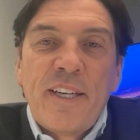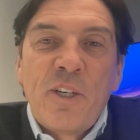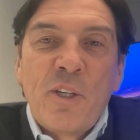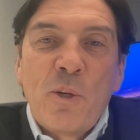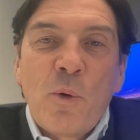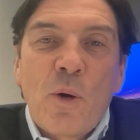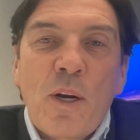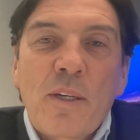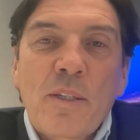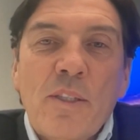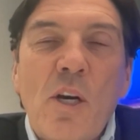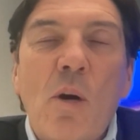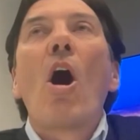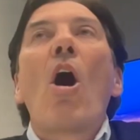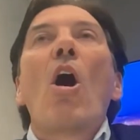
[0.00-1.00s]
New York.
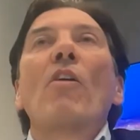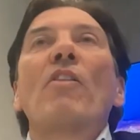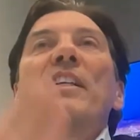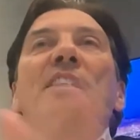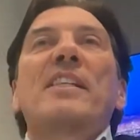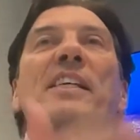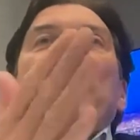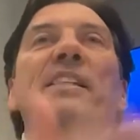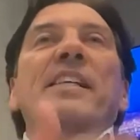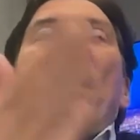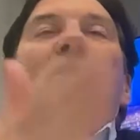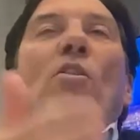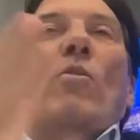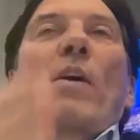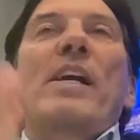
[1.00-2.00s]
So all these things
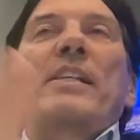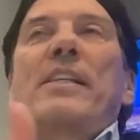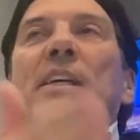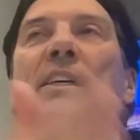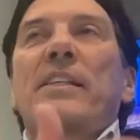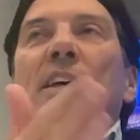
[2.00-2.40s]
sound crazy